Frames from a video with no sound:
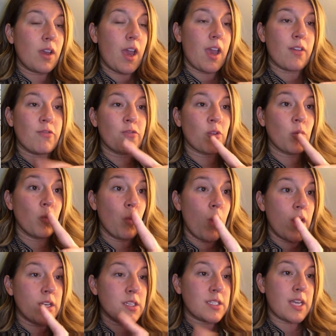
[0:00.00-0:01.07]
okay, for
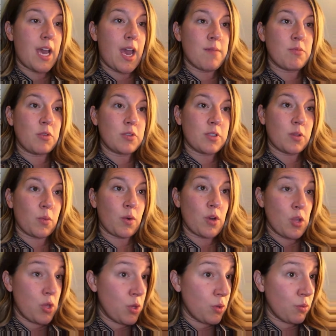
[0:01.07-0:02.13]
one time using the
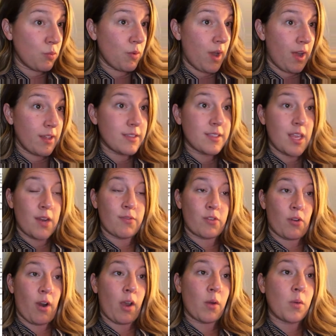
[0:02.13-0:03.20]
word you outside
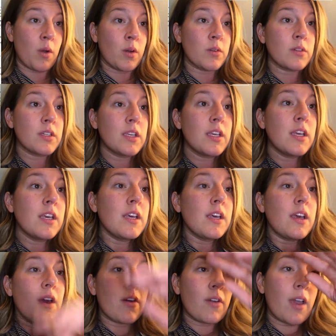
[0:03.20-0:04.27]
of direct quote.
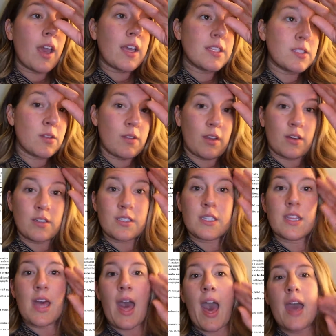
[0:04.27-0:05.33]
Okay, so there's
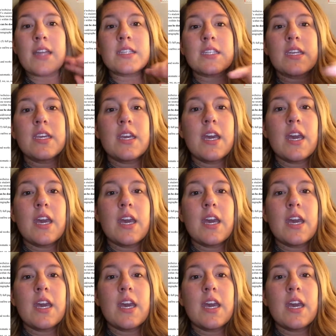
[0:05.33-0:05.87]
that.